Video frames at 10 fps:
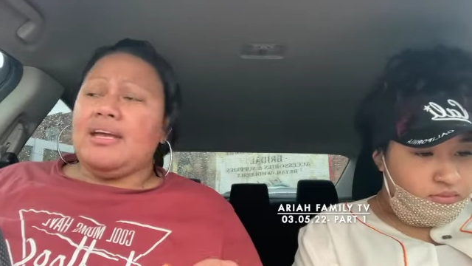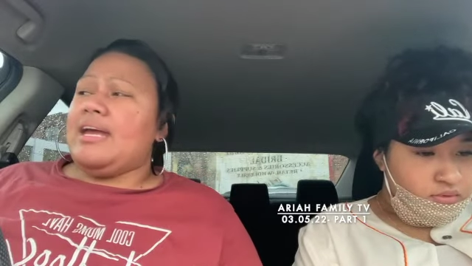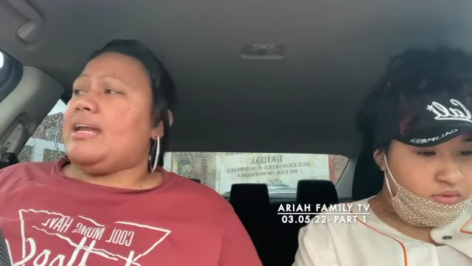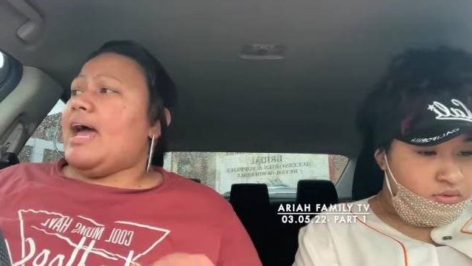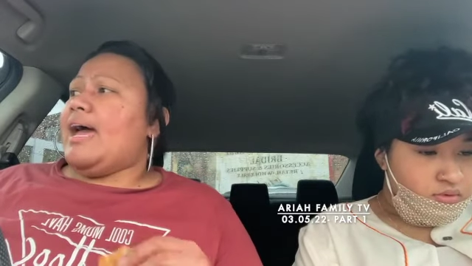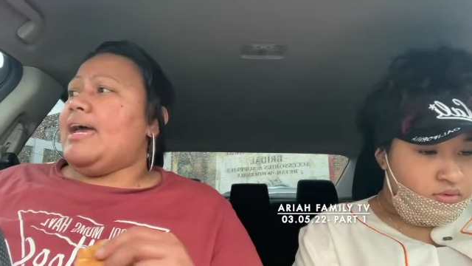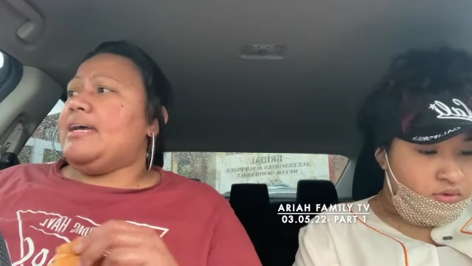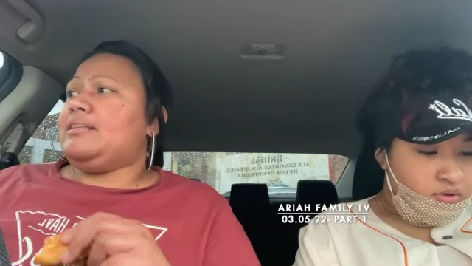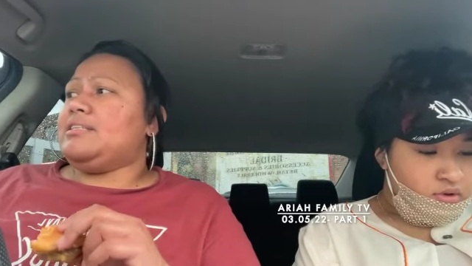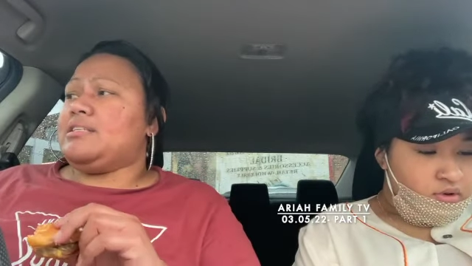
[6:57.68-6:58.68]
Speaker 1: and I,
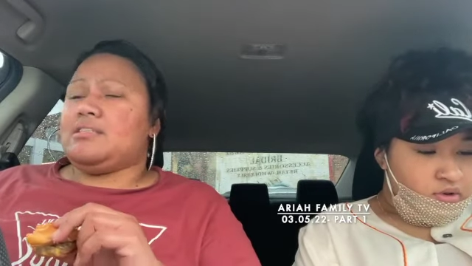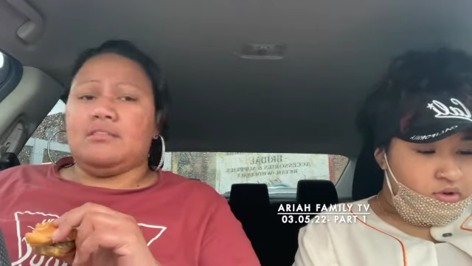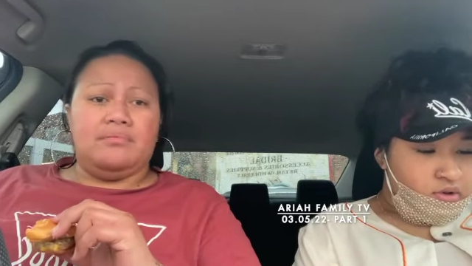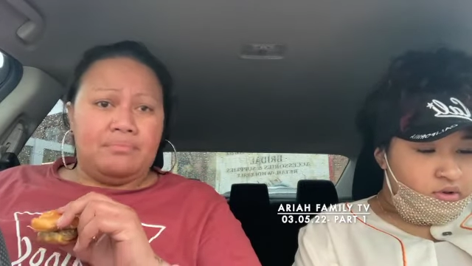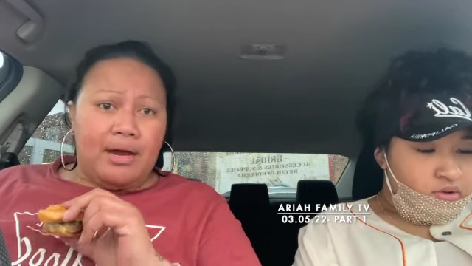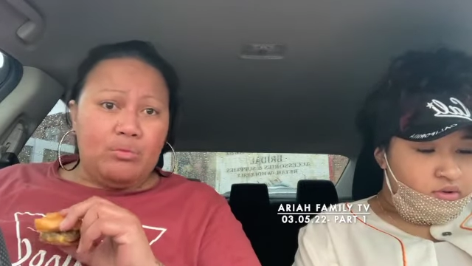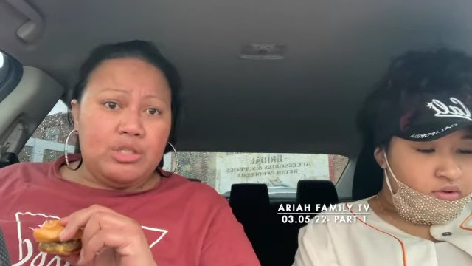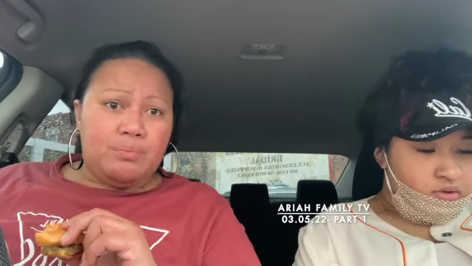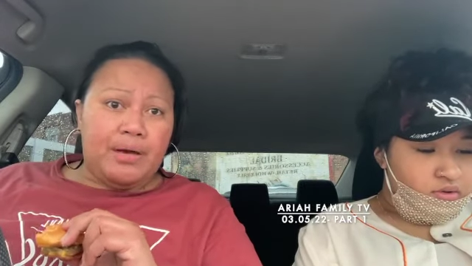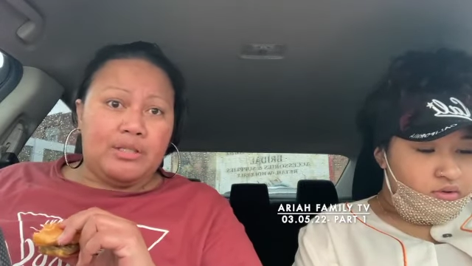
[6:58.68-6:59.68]
this is my
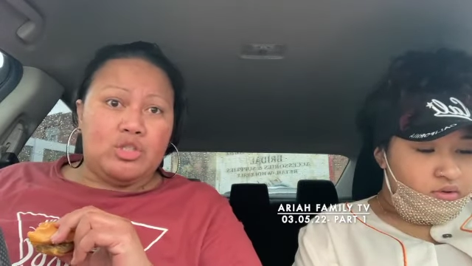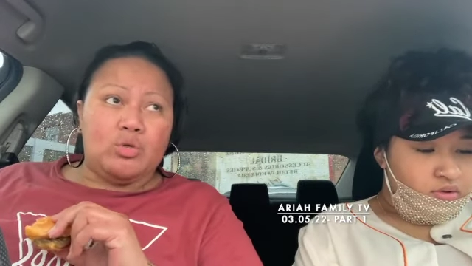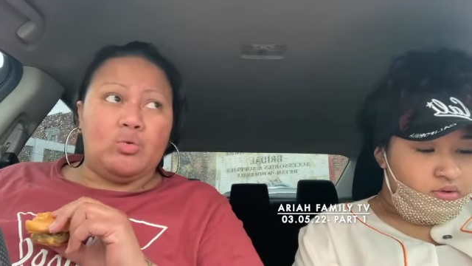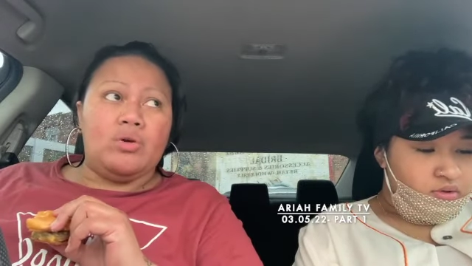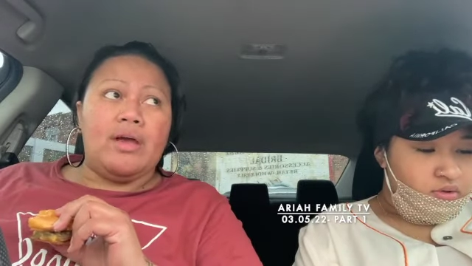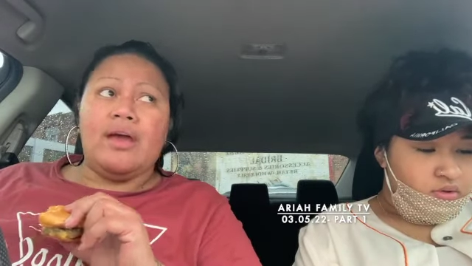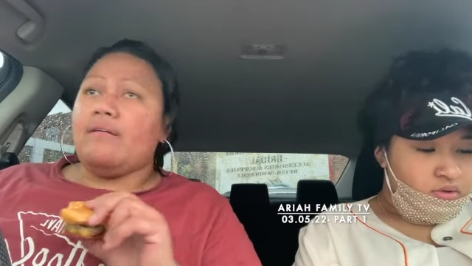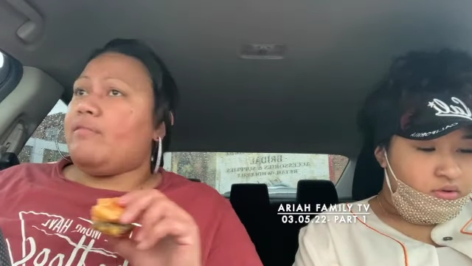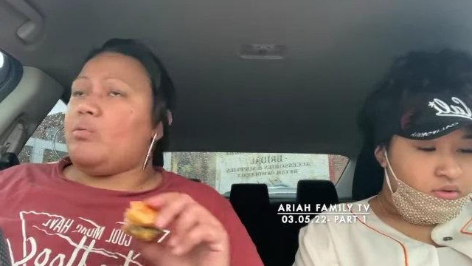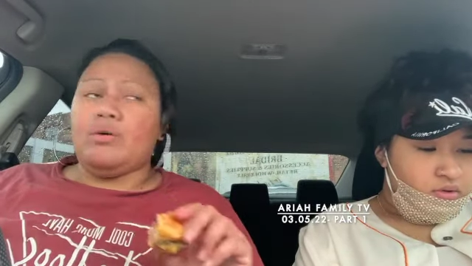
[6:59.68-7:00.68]
respect to
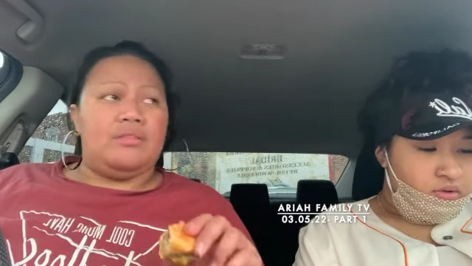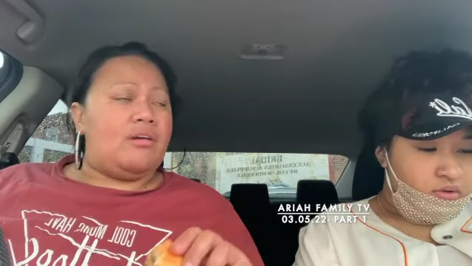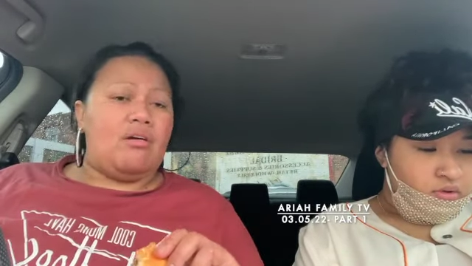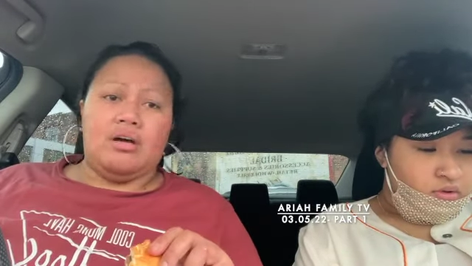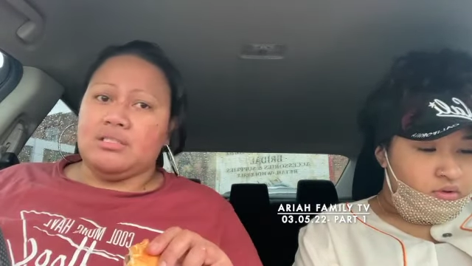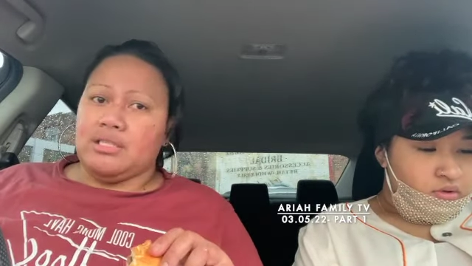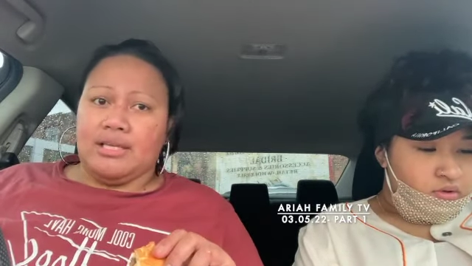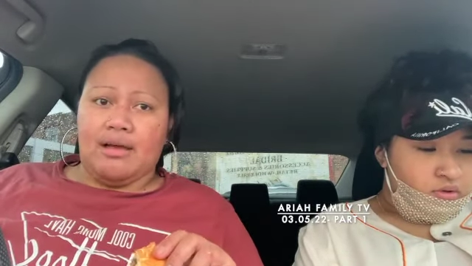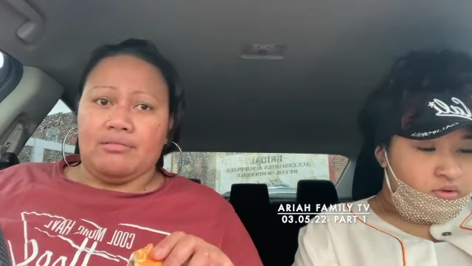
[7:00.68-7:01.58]
everyone that are hustling out